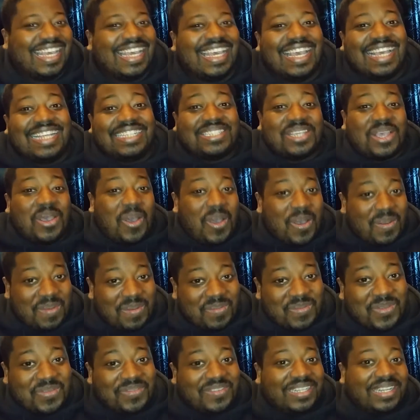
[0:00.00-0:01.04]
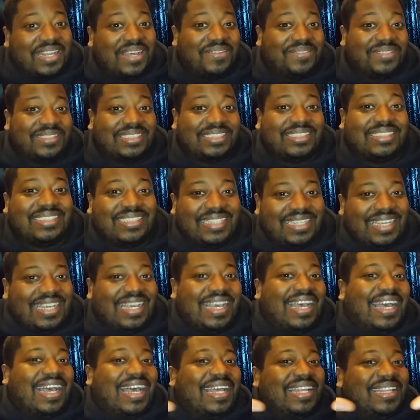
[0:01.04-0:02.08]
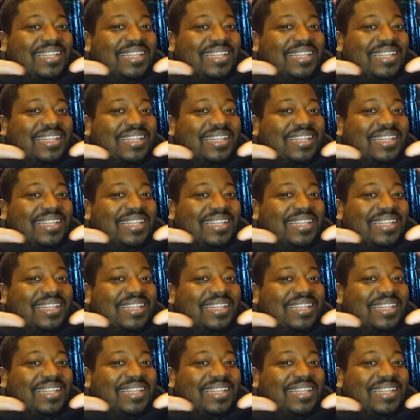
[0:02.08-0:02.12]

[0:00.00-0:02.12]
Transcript: And to all my movie lovers, I